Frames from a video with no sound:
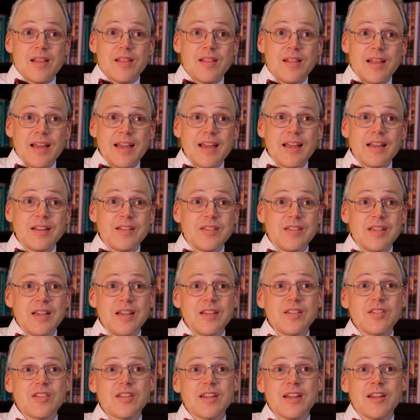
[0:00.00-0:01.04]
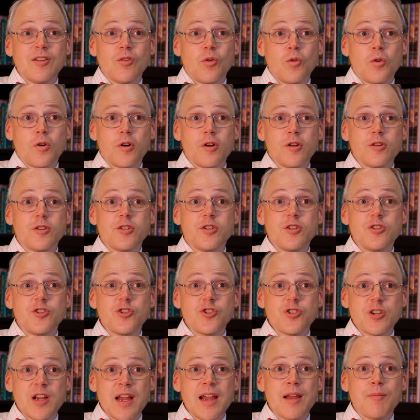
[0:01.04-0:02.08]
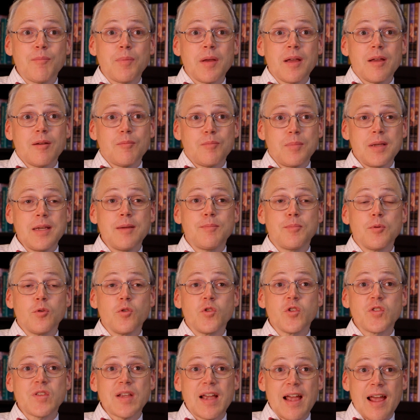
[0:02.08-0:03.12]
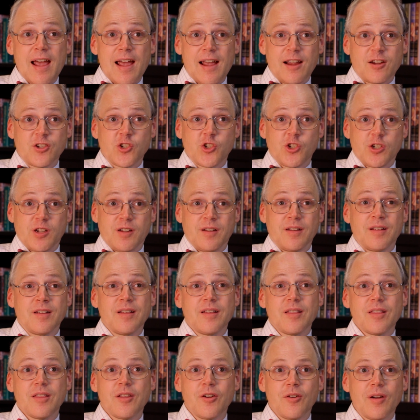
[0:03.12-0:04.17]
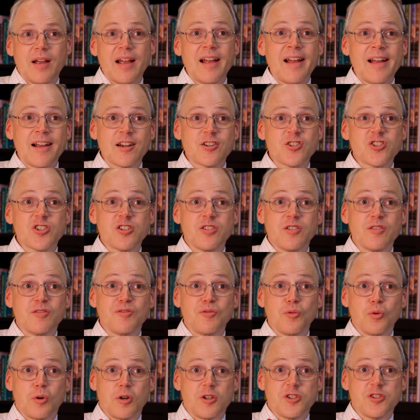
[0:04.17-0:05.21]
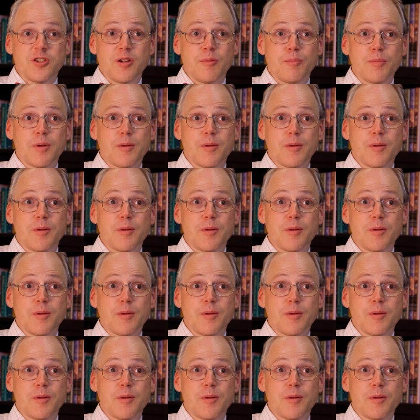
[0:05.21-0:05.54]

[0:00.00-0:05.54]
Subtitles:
They exist in order to shape people's action, their action of worship.